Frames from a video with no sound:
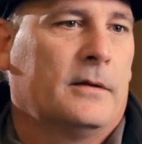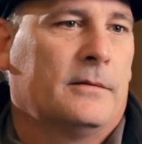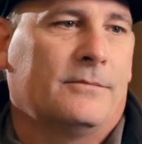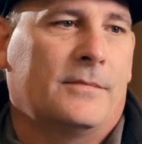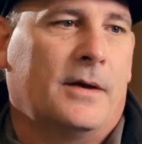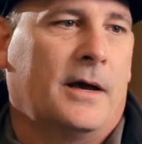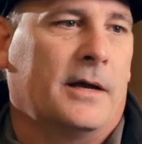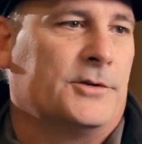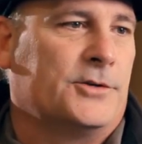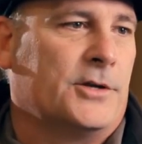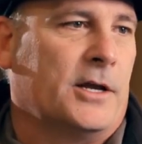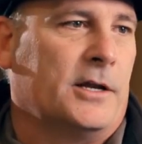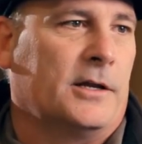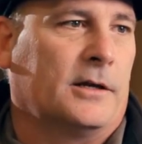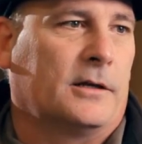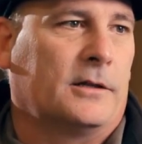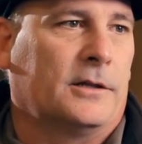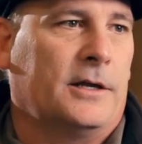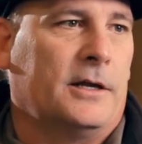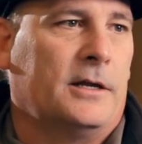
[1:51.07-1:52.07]

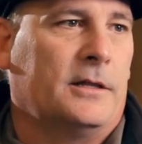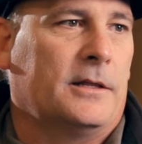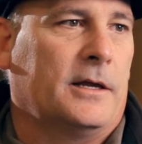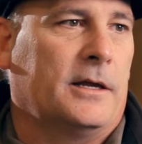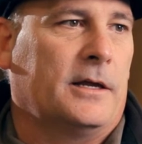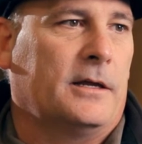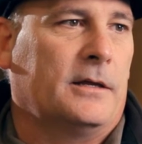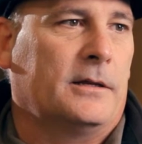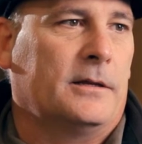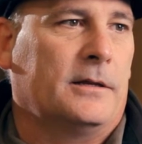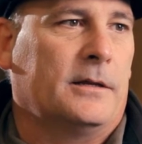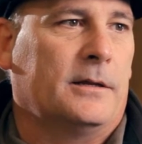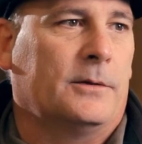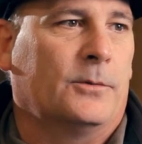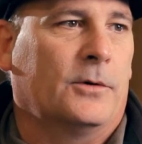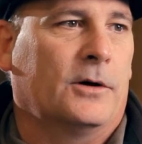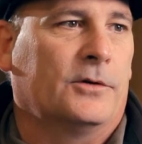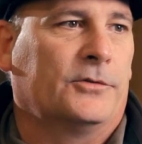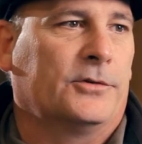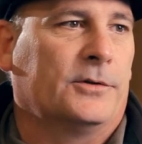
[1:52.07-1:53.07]
hygienically, it
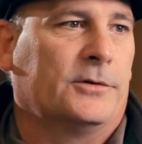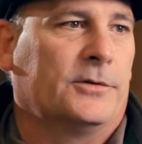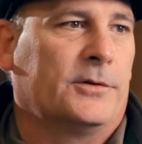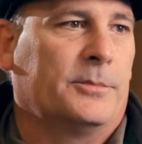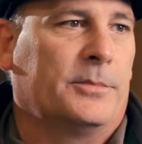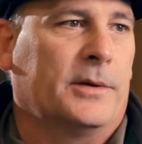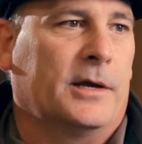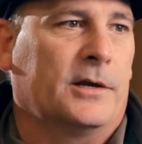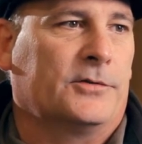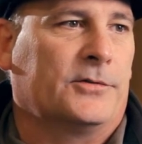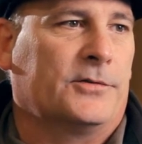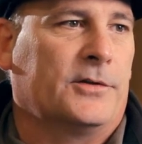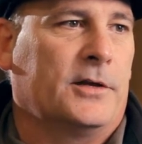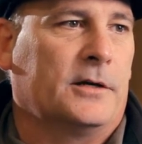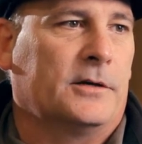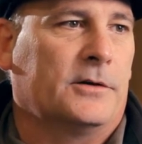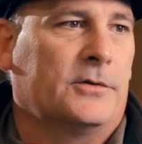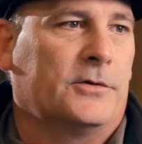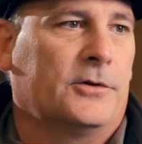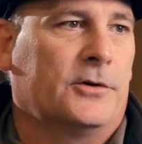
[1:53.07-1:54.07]
wasn't the best
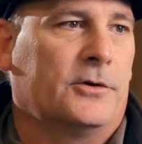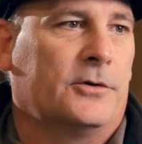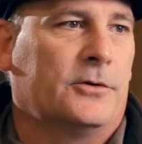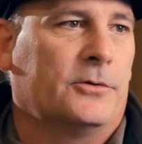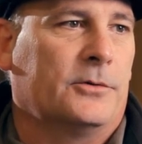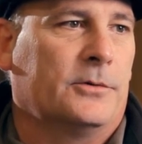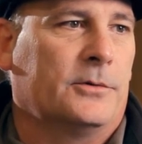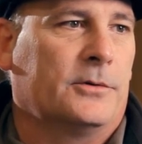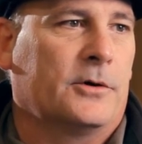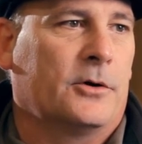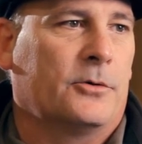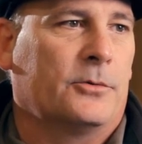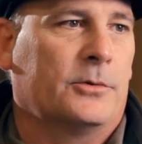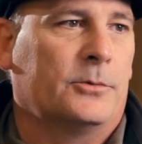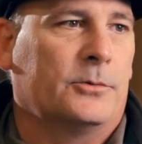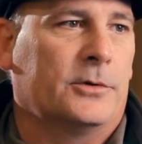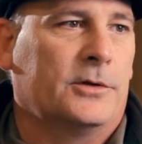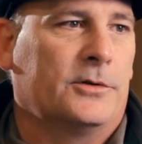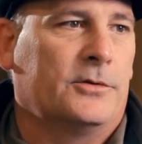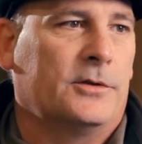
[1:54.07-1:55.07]
thing to do,
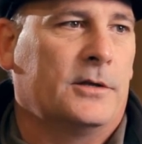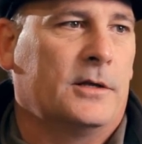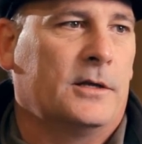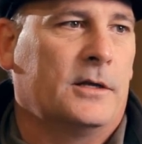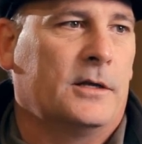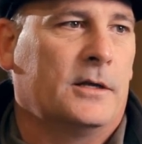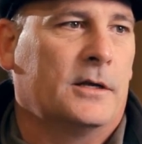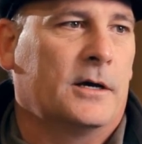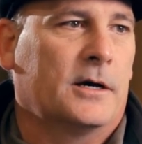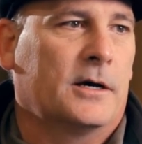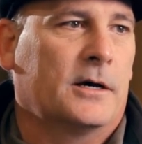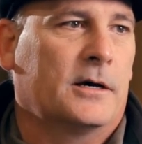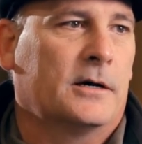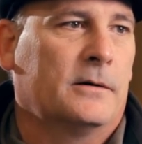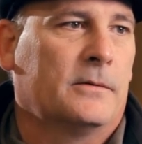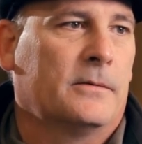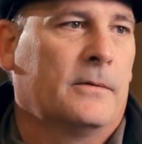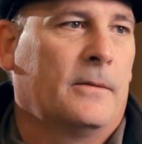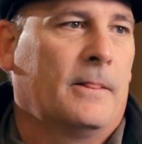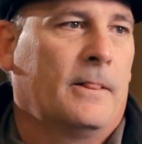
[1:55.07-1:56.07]
going with
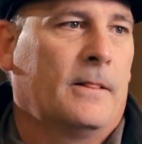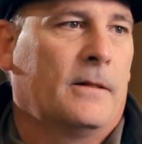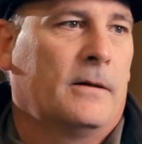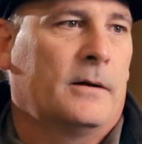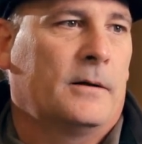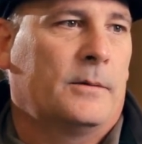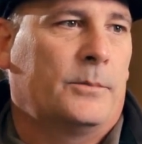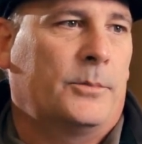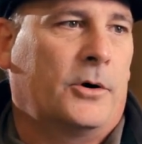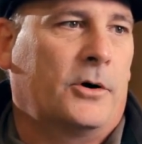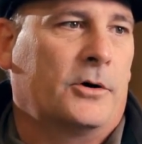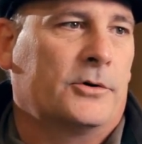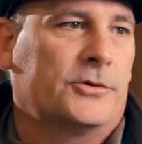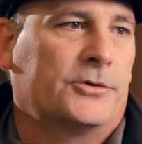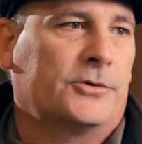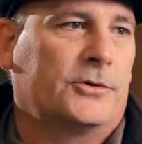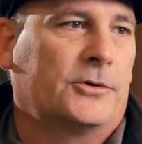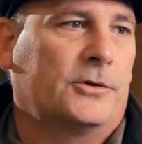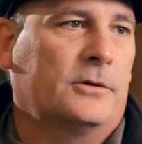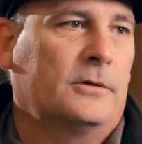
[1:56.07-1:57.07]
the
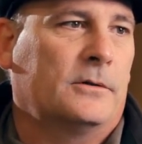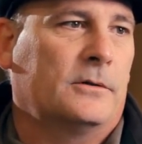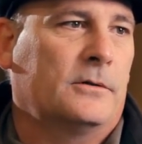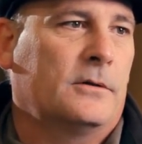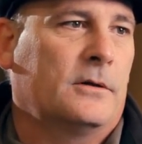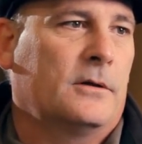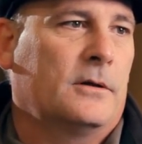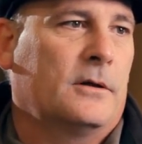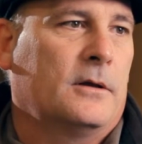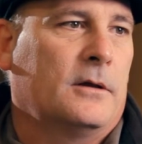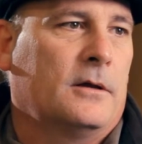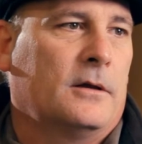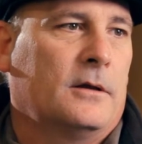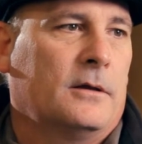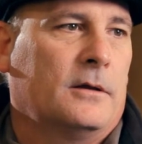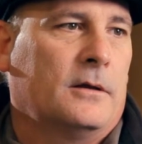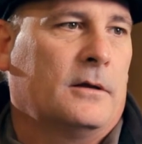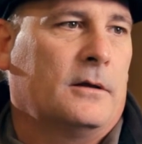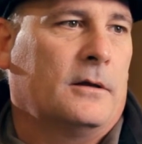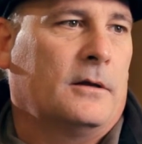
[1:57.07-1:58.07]
partial,
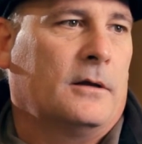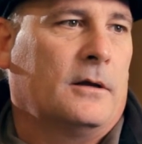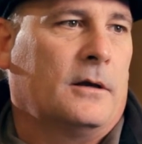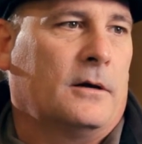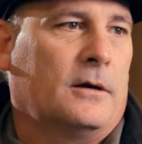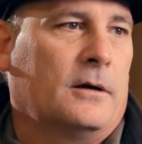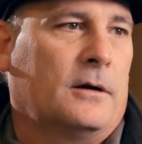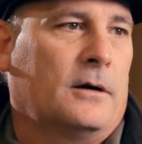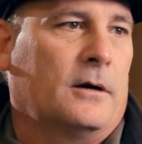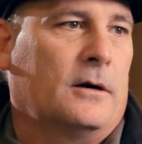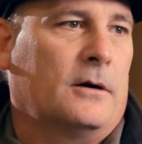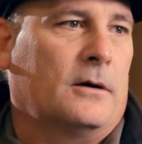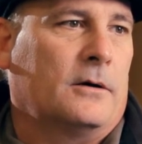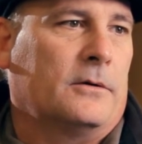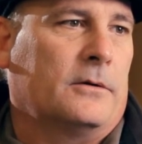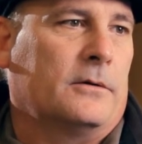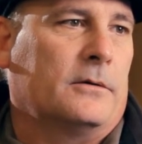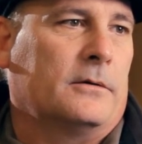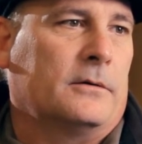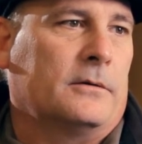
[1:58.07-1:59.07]

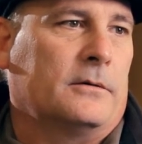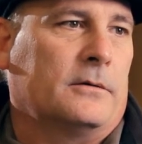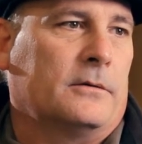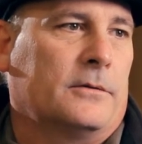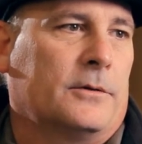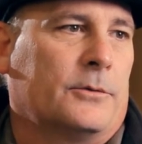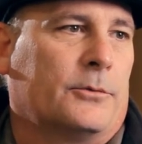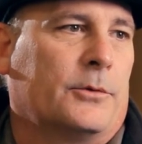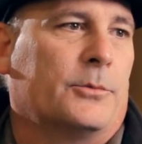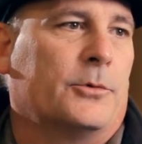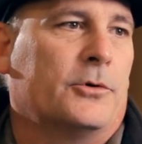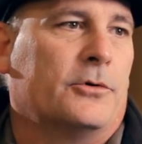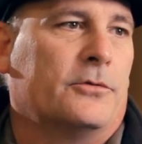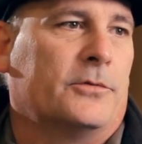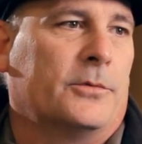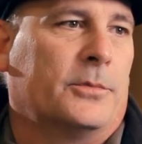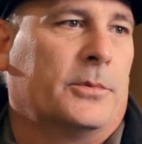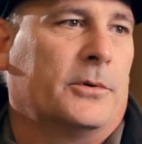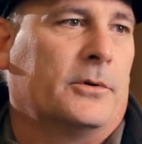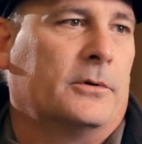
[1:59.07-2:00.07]
the
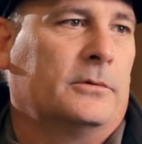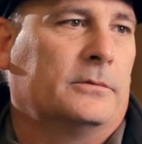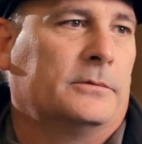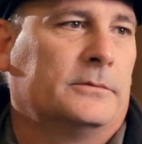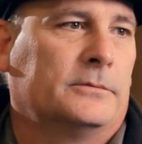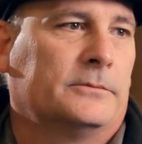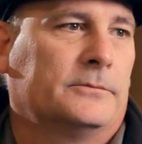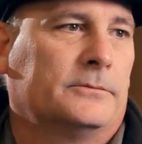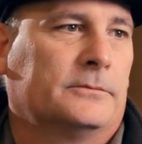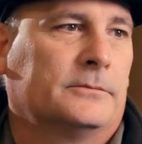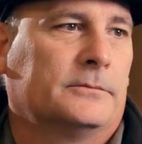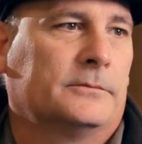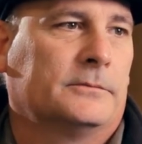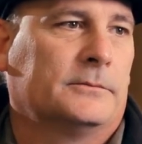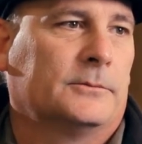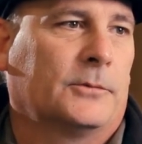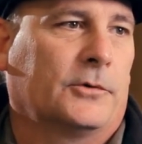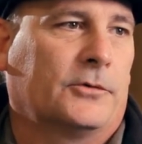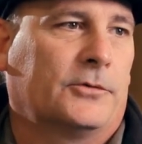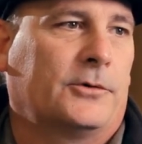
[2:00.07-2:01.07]
removable.
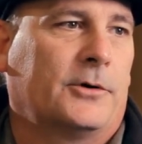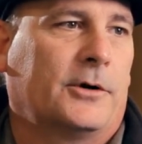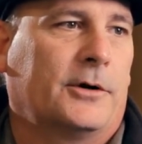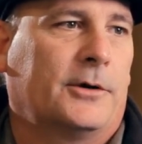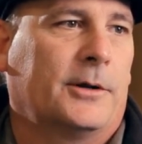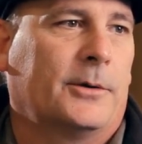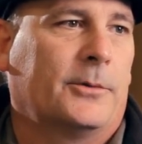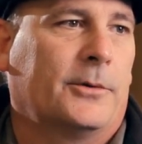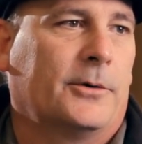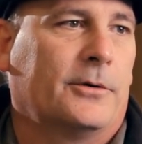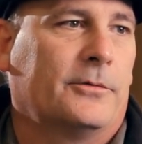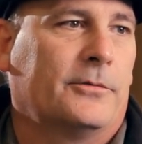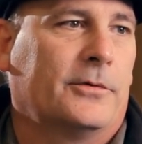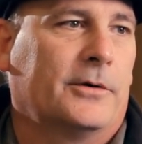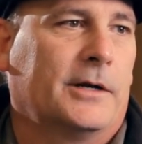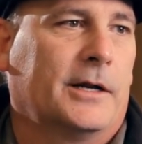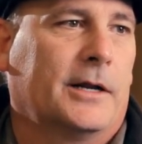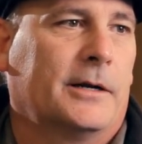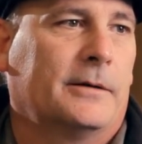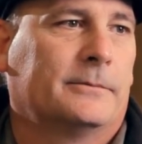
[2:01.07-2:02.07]
I'll start that one
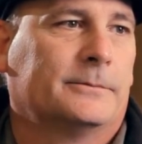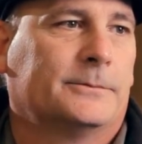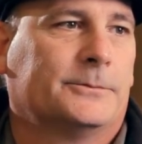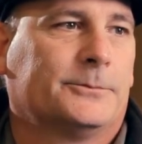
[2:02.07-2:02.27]
over again.